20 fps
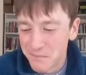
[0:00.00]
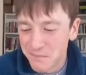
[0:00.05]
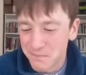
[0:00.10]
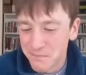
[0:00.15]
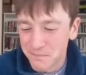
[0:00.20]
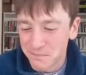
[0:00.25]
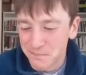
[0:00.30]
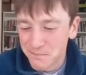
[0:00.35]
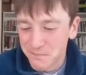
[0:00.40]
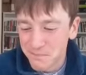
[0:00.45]

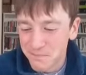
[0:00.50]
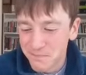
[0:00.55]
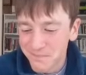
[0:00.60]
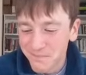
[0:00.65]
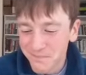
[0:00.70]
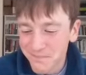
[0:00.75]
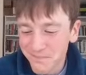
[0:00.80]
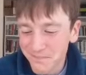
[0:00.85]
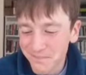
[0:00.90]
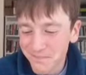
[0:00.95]

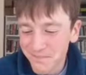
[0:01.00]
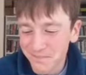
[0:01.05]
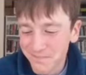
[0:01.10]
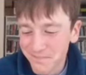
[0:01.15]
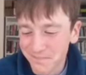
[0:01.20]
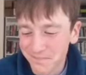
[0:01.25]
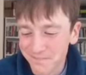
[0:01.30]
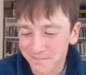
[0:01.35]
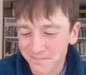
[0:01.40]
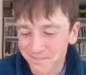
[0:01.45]

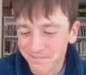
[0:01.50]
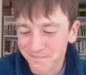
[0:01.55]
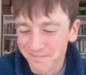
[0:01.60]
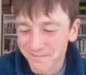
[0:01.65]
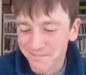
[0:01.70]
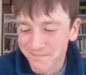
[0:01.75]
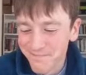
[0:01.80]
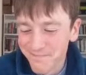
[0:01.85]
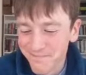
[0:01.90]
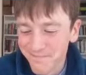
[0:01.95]

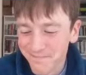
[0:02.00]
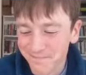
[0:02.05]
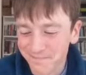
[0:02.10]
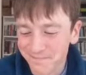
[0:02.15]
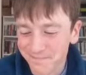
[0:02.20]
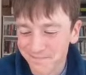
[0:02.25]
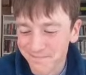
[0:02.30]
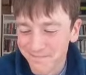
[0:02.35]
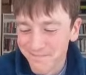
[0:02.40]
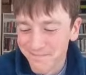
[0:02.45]

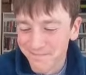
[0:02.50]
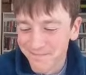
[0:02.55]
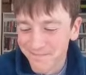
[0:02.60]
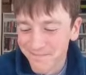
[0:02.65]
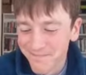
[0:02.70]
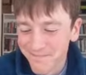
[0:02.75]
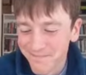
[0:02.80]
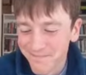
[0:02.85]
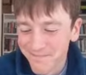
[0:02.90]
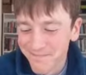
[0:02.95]

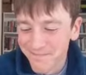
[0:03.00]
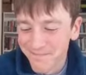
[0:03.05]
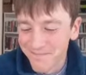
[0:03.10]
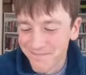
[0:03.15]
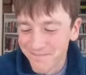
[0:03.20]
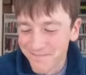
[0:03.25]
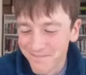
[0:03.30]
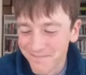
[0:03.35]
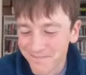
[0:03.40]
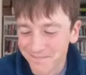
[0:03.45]

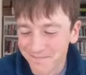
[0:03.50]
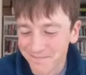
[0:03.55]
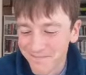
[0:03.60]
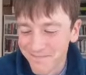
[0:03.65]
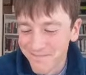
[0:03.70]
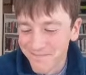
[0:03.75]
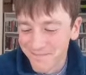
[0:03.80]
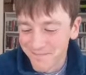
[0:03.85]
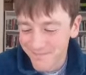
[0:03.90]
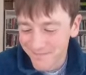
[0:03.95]

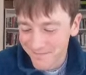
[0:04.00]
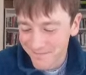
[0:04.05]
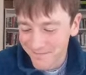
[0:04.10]
(silence)